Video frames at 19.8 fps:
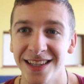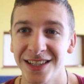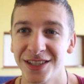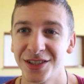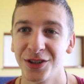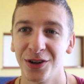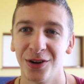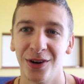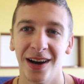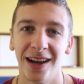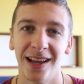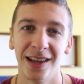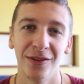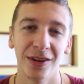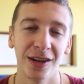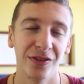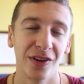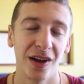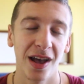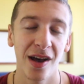So
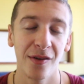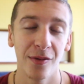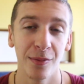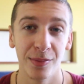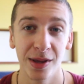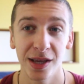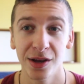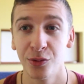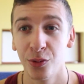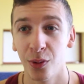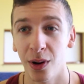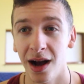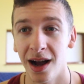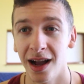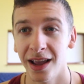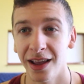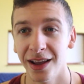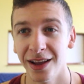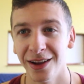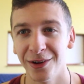even if I have a big
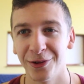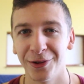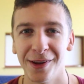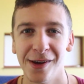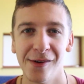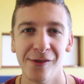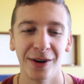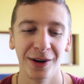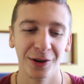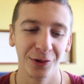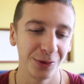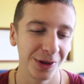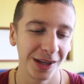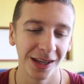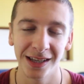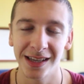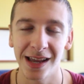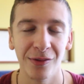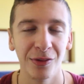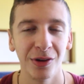why, whatever,
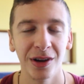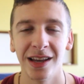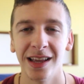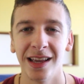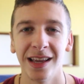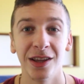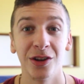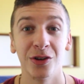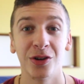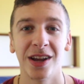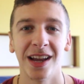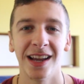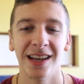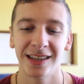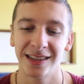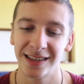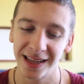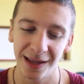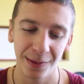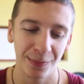doing it every day, you
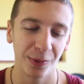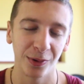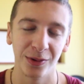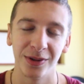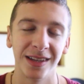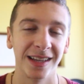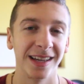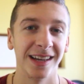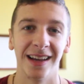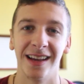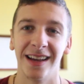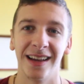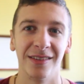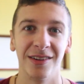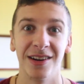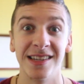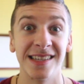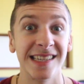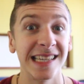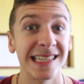can't keep on uh,
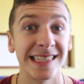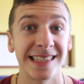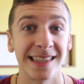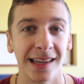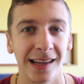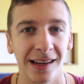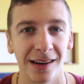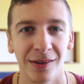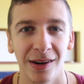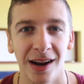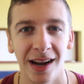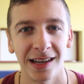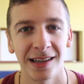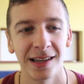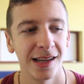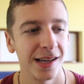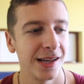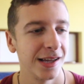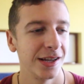resisting, right?